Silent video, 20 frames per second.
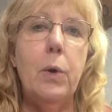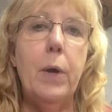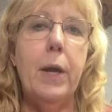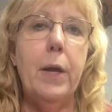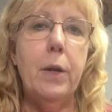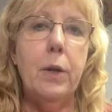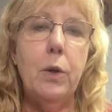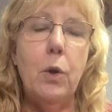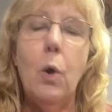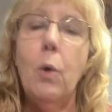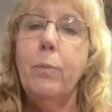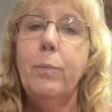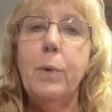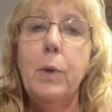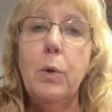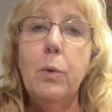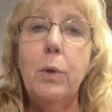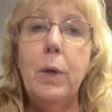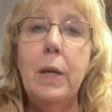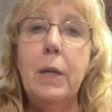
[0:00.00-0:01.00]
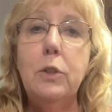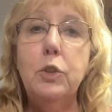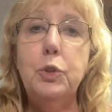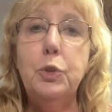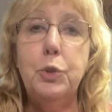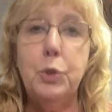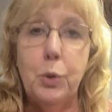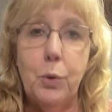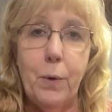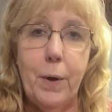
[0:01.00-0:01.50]
and hope you
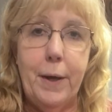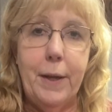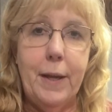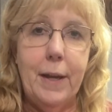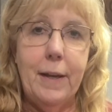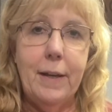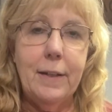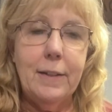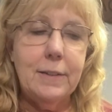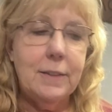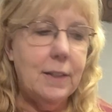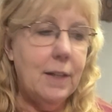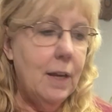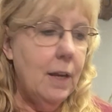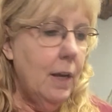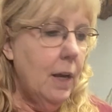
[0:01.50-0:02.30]
enjoy it.